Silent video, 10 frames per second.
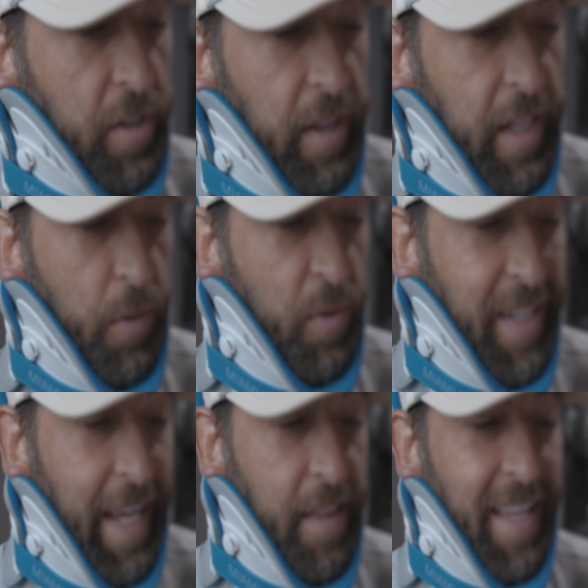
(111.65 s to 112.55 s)
to
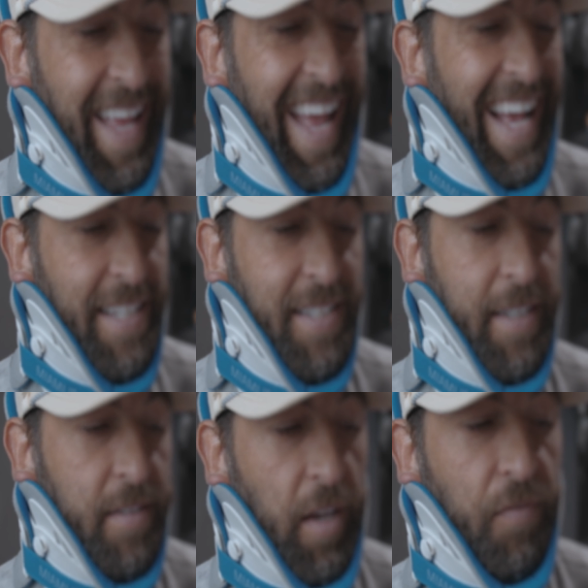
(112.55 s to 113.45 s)
liquidate the
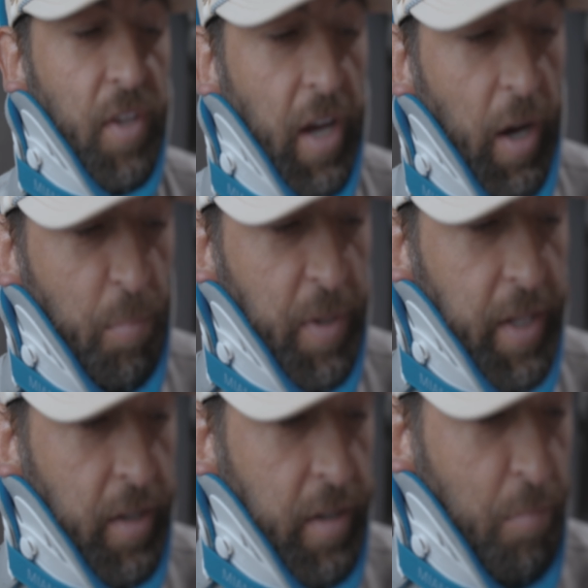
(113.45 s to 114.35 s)
assets of the
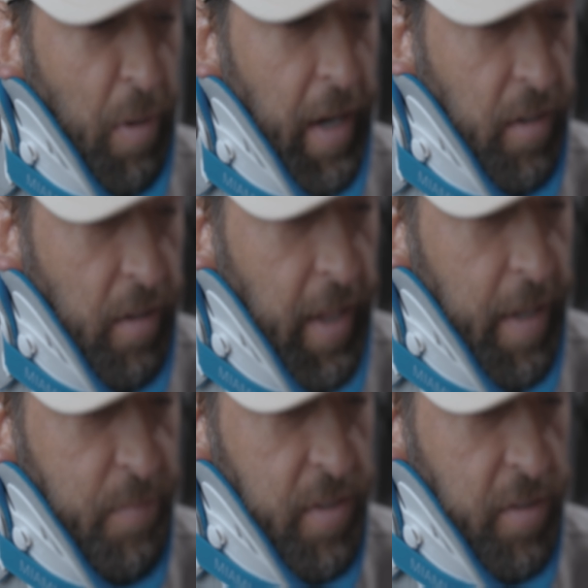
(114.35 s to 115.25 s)
company, compile
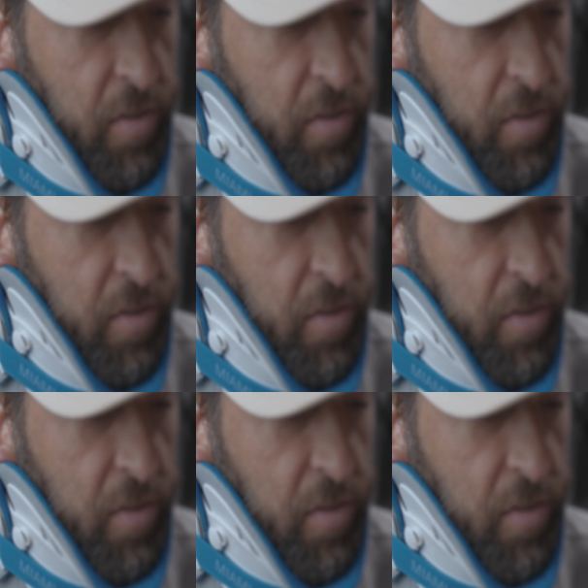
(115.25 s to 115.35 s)
claims, and